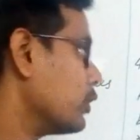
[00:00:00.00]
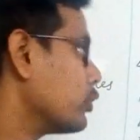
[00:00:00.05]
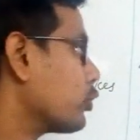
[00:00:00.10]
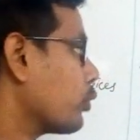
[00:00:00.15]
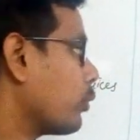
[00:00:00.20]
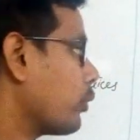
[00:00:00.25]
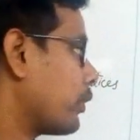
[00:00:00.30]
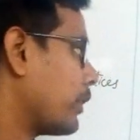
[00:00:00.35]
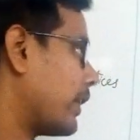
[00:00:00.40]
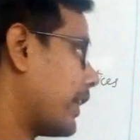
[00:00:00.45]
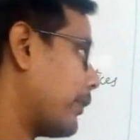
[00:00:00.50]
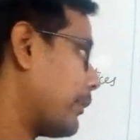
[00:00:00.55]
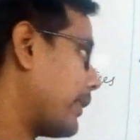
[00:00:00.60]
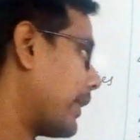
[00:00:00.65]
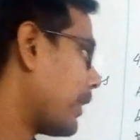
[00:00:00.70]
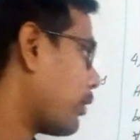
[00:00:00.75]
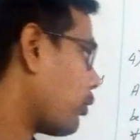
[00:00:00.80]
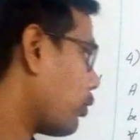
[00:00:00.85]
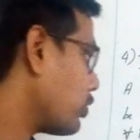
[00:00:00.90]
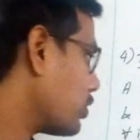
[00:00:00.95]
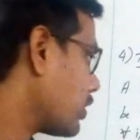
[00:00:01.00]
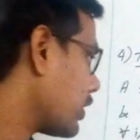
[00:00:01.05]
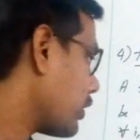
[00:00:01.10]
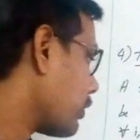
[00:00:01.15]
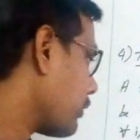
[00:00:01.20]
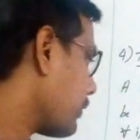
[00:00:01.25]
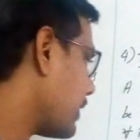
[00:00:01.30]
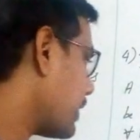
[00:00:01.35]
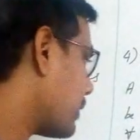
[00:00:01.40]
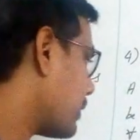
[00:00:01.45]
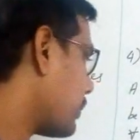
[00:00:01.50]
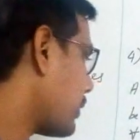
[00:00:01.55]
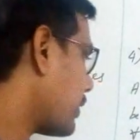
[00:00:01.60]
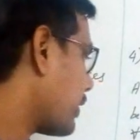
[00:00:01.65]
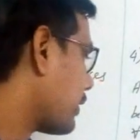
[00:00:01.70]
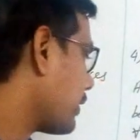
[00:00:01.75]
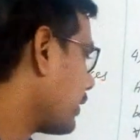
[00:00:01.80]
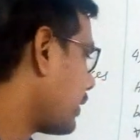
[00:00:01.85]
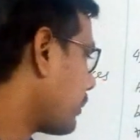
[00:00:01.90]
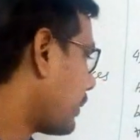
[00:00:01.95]
So when you take conjugate of that
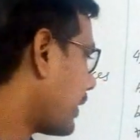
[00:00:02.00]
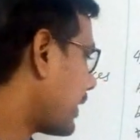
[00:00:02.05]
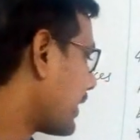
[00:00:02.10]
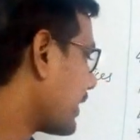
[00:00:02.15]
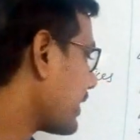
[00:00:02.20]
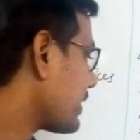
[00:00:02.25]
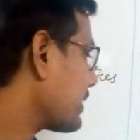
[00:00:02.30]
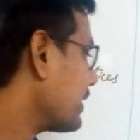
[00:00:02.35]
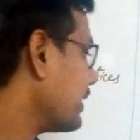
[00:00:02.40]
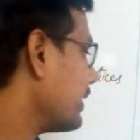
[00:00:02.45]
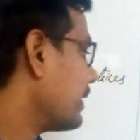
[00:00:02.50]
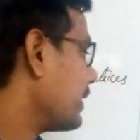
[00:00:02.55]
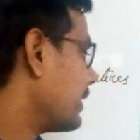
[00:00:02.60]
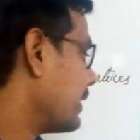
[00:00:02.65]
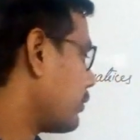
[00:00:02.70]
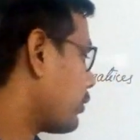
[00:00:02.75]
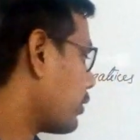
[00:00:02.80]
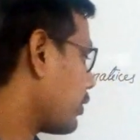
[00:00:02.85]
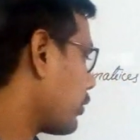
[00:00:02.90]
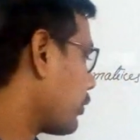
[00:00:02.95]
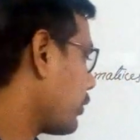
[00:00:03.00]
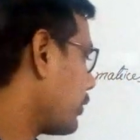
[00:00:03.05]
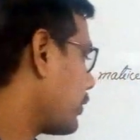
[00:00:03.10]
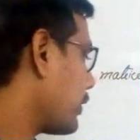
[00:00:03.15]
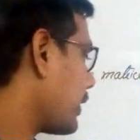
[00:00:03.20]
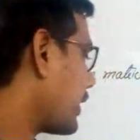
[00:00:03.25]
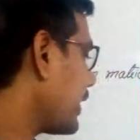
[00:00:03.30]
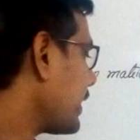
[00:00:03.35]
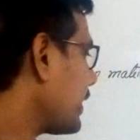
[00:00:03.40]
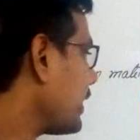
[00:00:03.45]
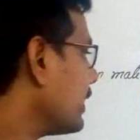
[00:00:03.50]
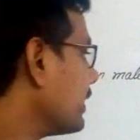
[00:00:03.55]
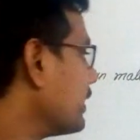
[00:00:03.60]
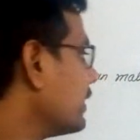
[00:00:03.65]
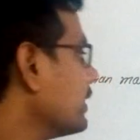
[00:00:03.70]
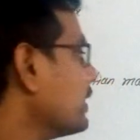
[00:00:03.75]
particular matrix, what are you going to get?